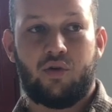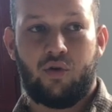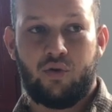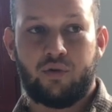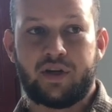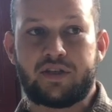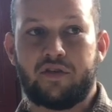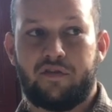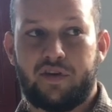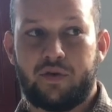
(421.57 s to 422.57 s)
always a
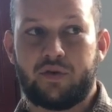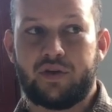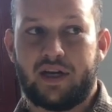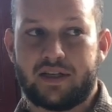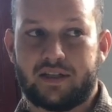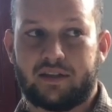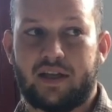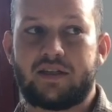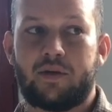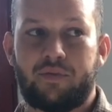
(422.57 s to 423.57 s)
very good asset.
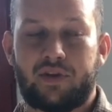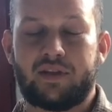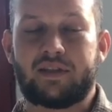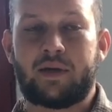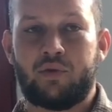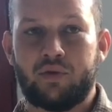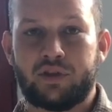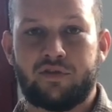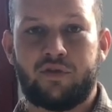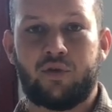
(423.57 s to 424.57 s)
That's something that I'm
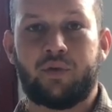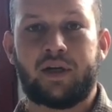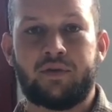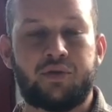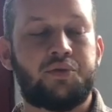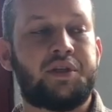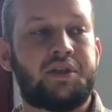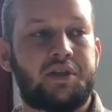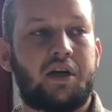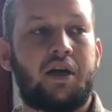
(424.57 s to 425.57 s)
looking for when I'm doing
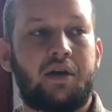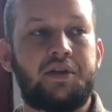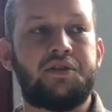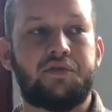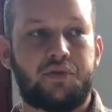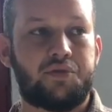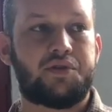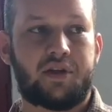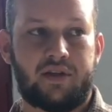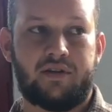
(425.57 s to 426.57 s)

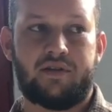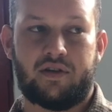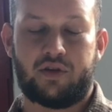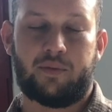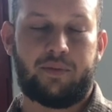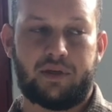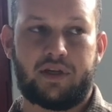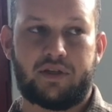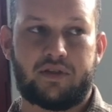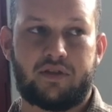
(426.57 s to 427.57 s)
interviews and job
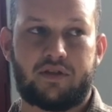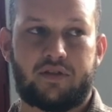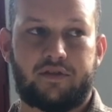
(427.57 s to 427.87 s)
applications.